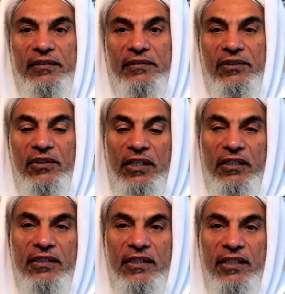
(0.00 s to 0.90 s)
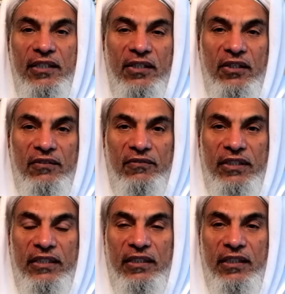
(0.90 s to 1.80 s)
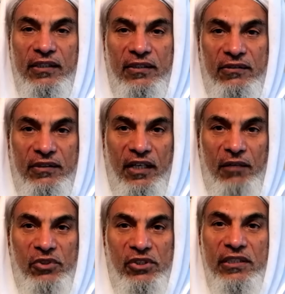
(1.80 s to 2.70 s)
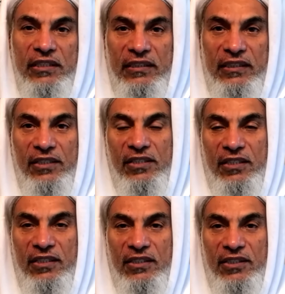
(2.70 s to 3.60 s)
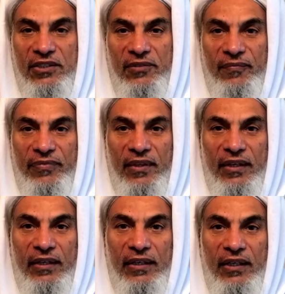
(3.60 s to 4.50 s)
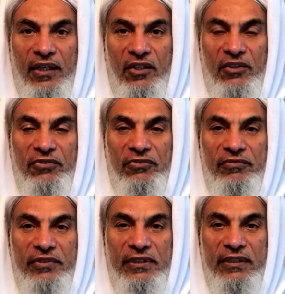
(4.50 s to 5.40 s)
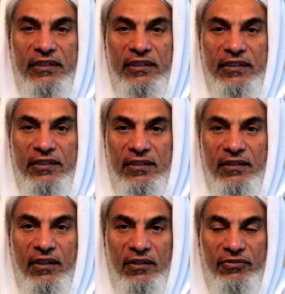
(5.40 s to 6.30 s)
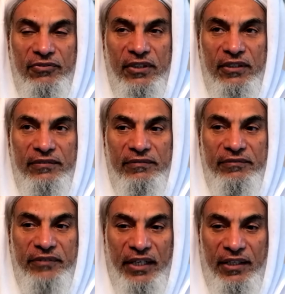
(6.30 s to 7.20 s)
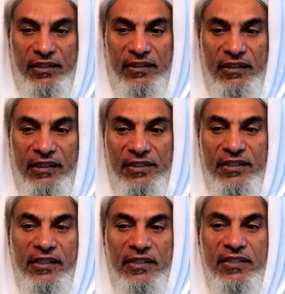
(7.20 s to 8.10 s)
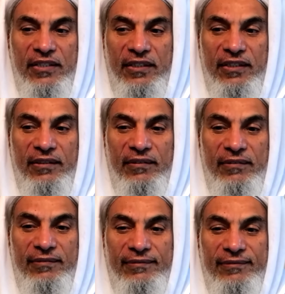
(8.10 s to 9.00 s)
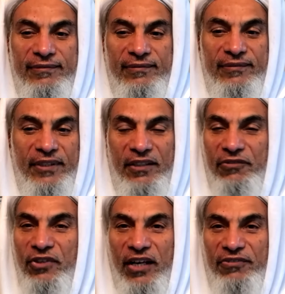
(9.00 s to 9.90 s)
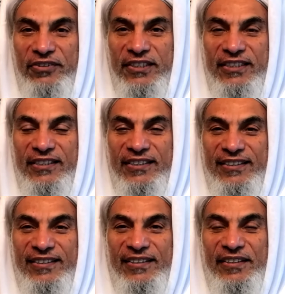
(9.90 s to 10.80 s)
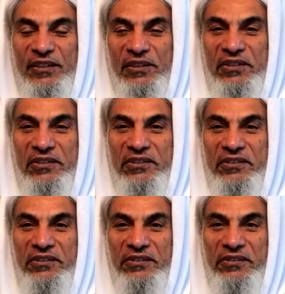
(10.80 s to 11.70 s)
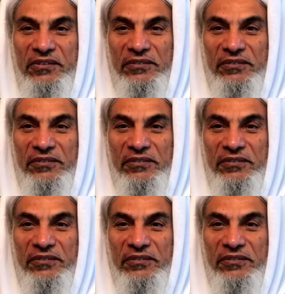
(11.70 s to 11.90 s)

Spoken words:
So it created a conflict. And it took almost 3 centuries of very diligent, wonderful effort to